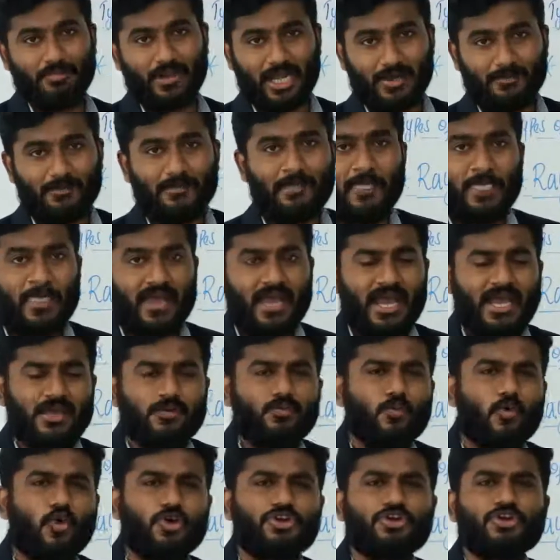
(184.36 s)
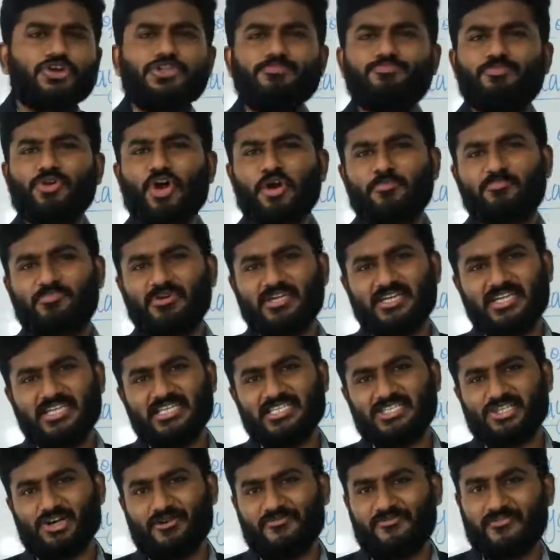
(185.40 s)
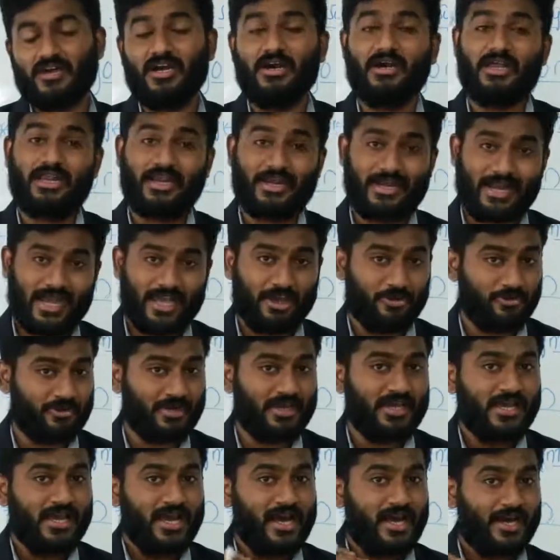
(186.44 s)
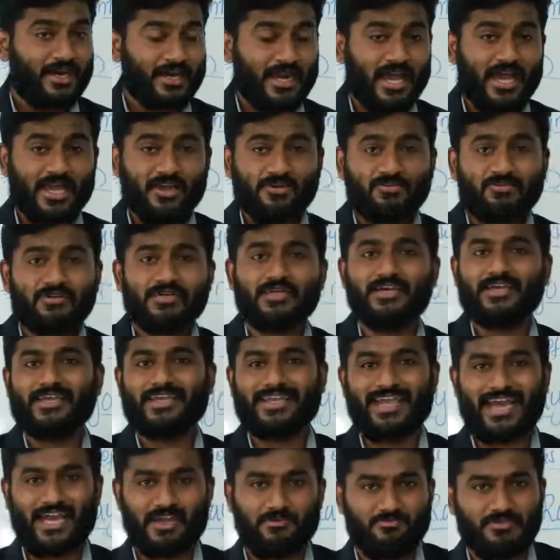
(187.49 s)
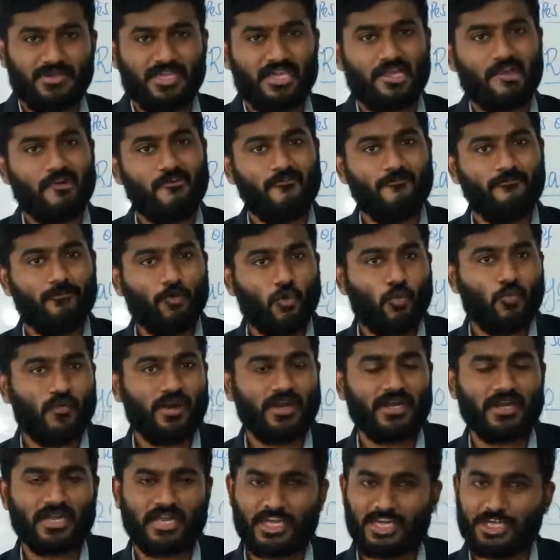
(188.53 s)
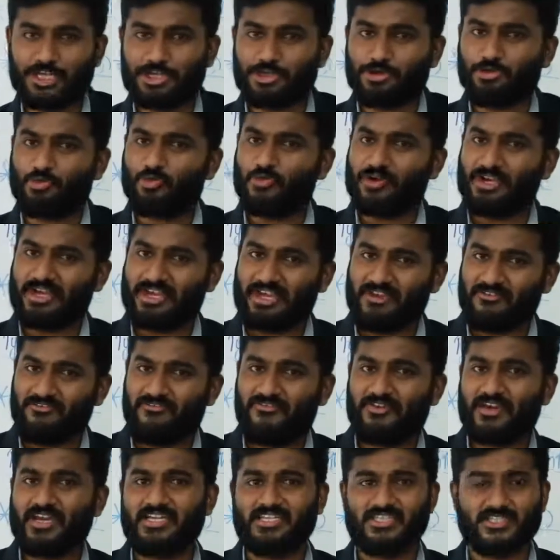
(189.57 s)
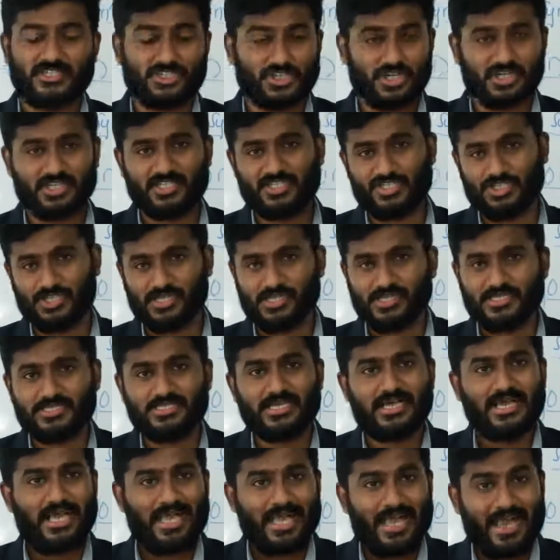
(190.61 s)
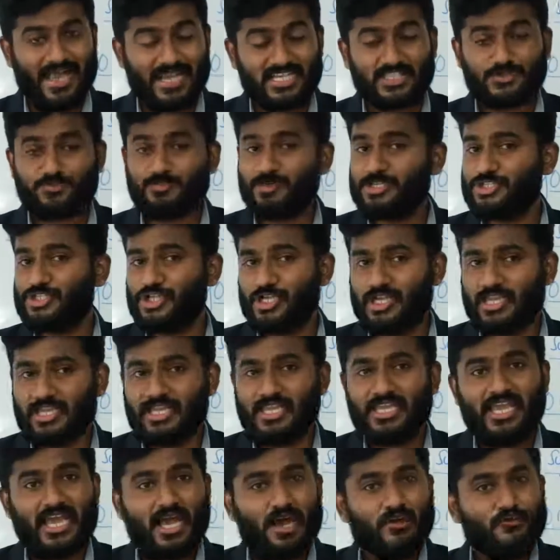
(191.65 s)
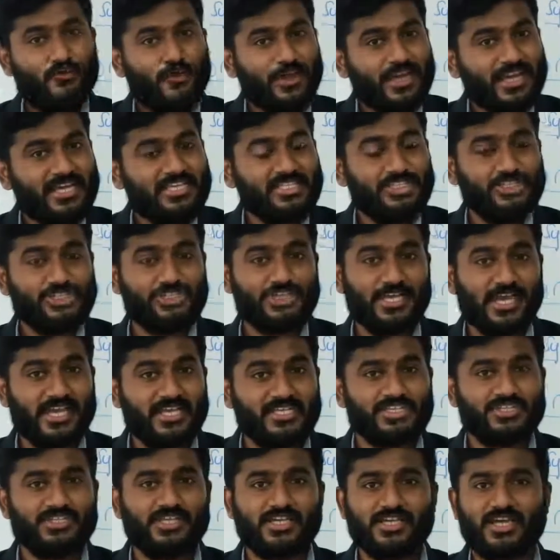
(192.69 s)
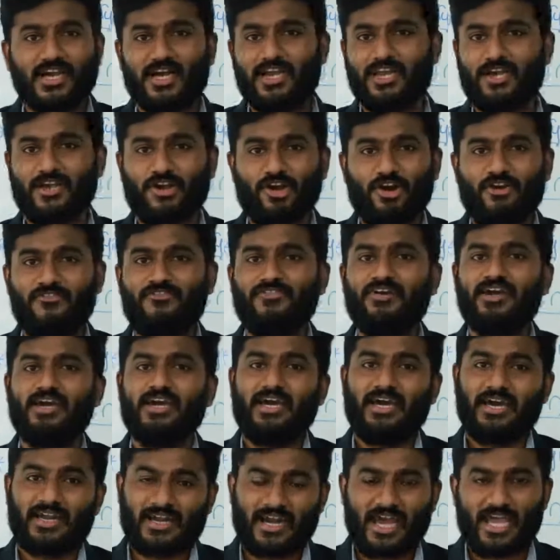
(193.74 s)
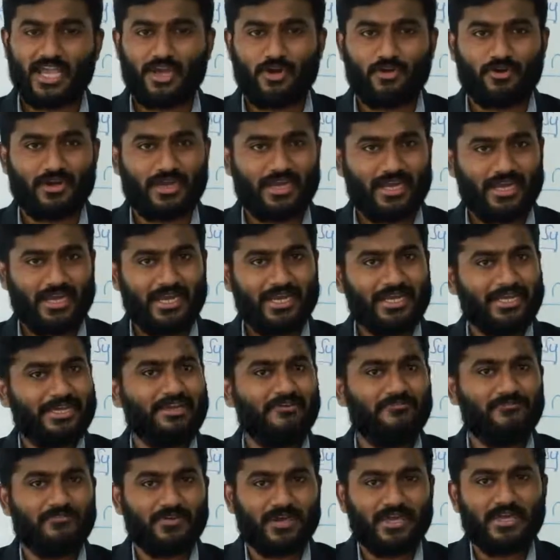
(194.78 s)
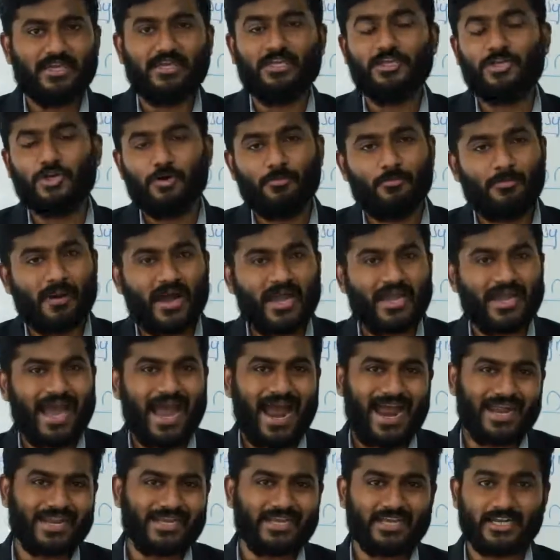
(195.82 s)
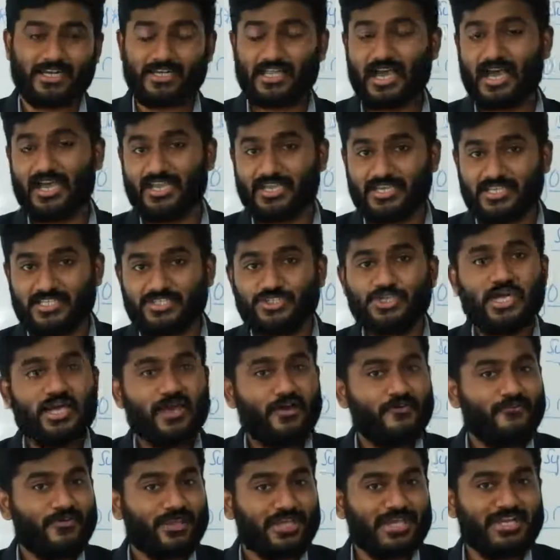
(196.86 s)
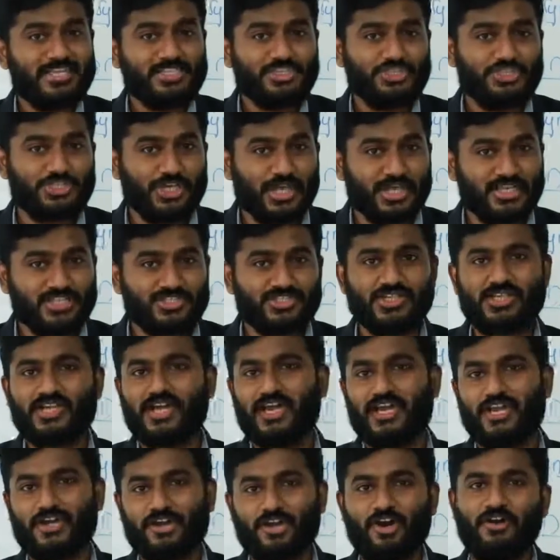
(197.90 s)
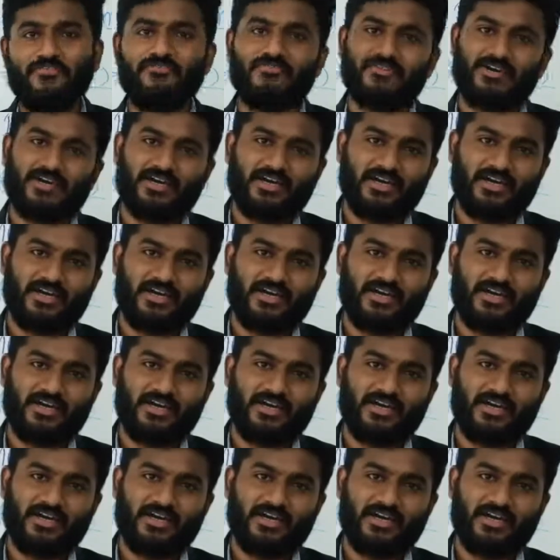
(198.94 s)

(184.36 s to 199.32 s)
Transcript: pulp. And what are the properties of rayon? Rayon can be woven into different structures, especially we can change the color of rayon in different, by adding dyes we can change the color of